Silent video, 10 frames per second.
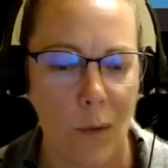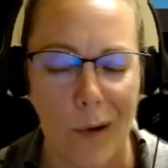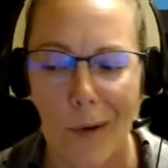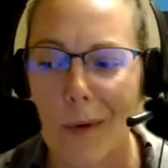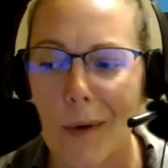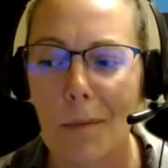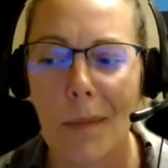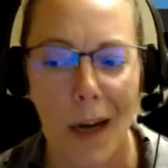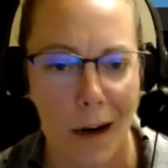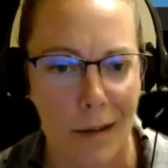We're a
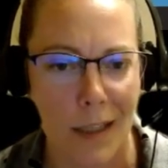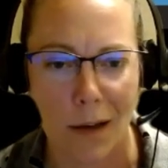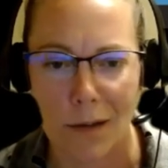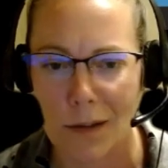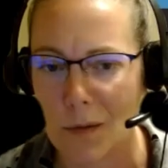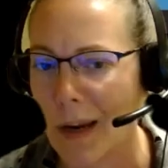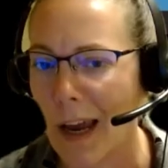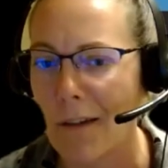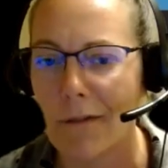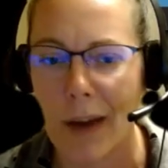Menards house. We
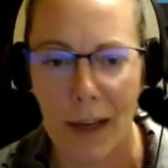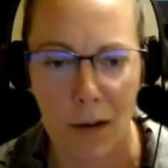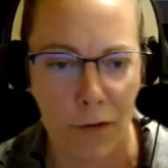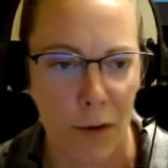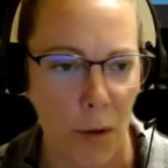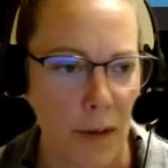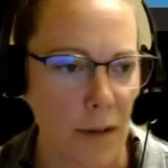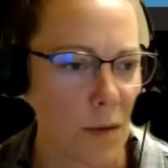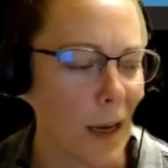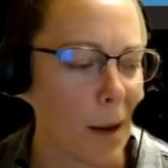got vinyl
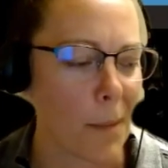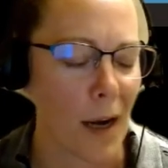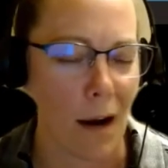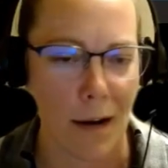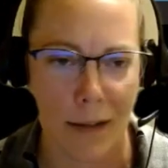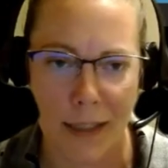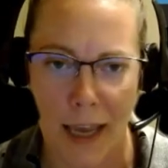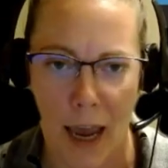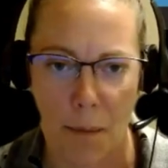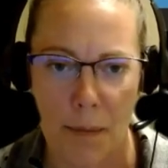floors. We got Menards
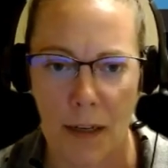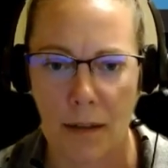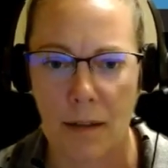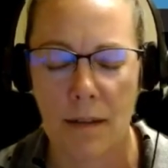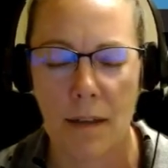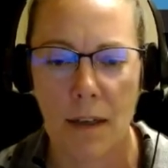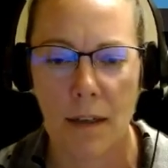cabinets.